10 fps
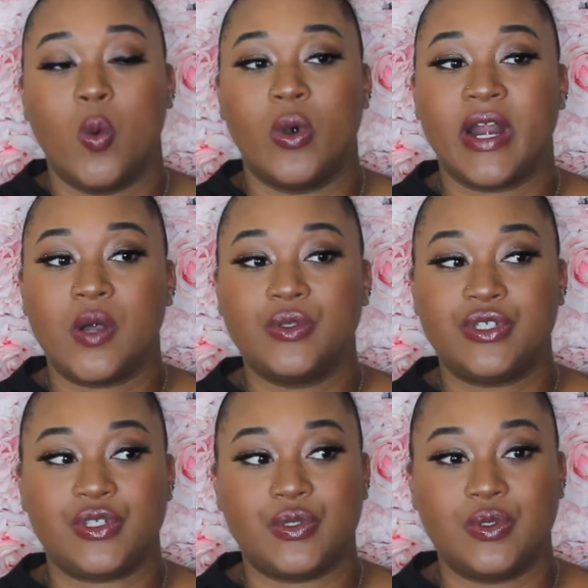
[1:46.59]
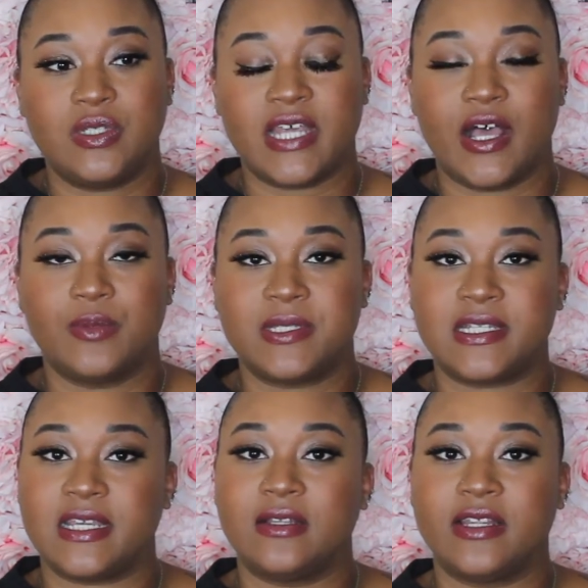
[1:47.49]
what I'll do to help
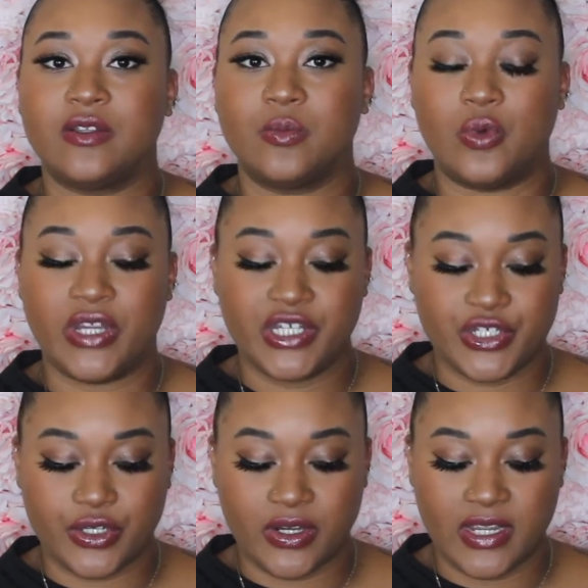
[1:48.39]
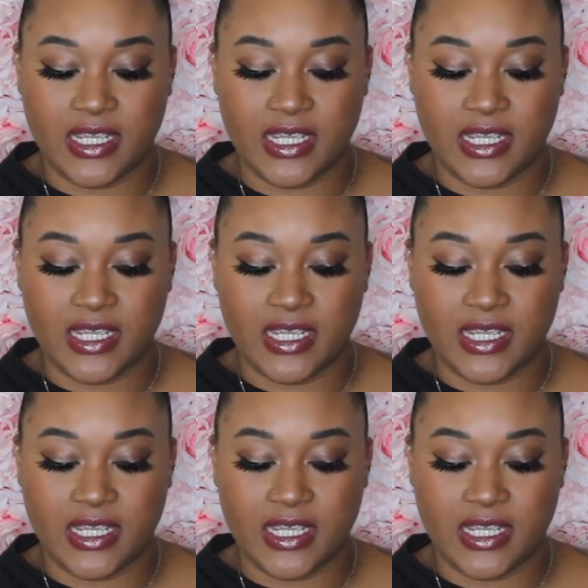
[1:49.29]
seal in the moisture